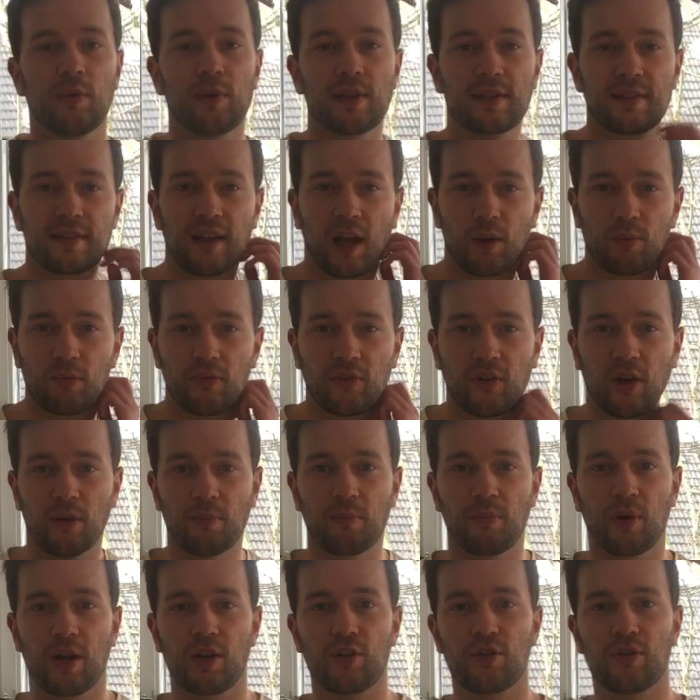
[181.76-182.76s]
will start with
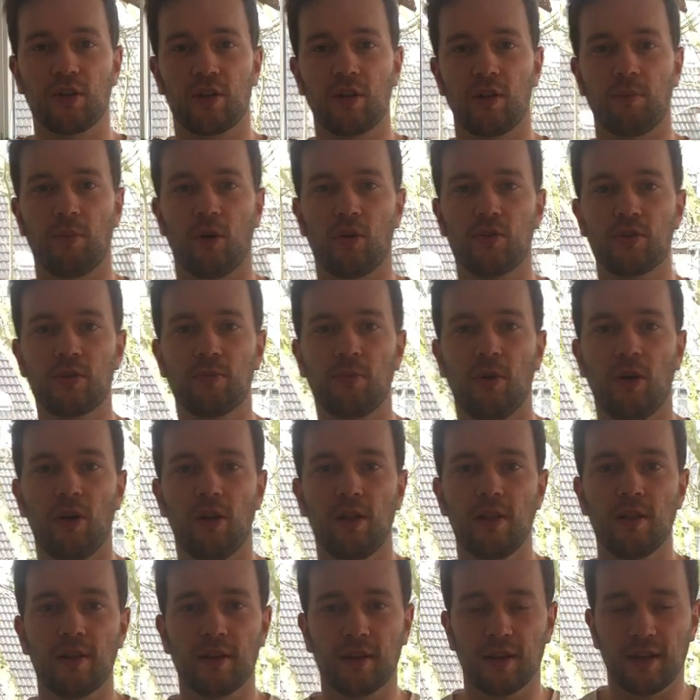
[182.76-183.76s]
compression on the Bosu
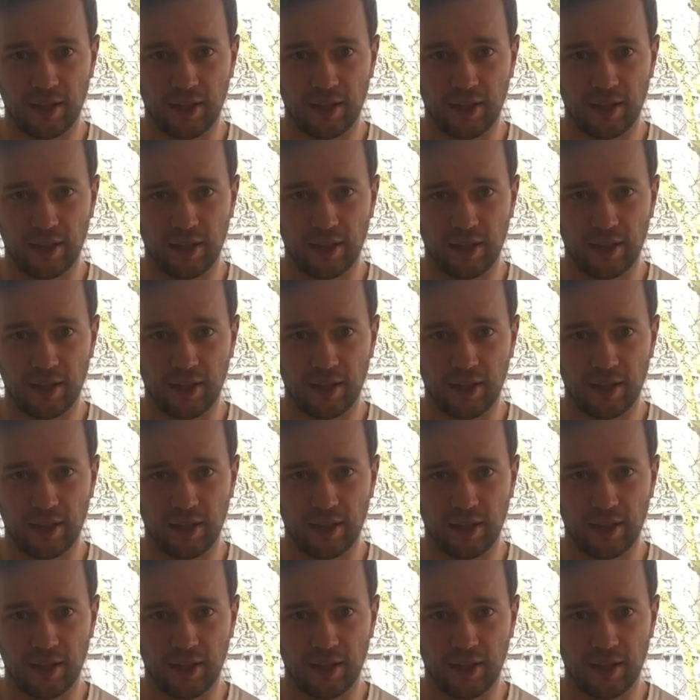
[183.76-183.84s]
ball.